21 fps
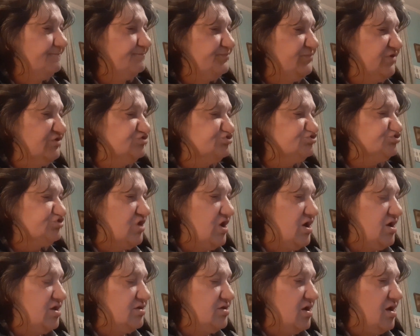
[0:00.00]
the
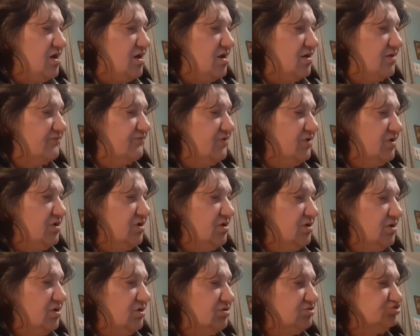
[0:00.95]
son of
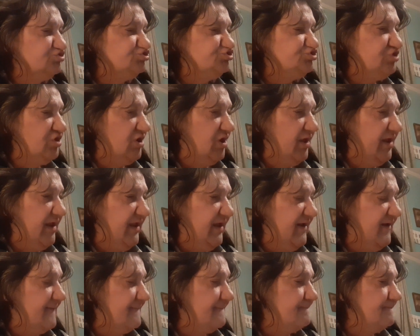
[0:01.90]

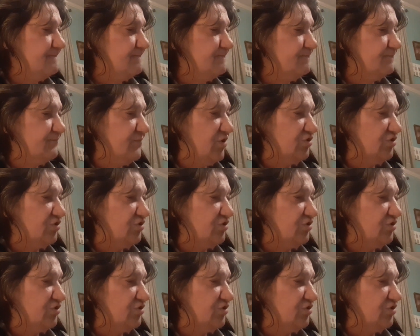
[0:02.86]
Shilahim.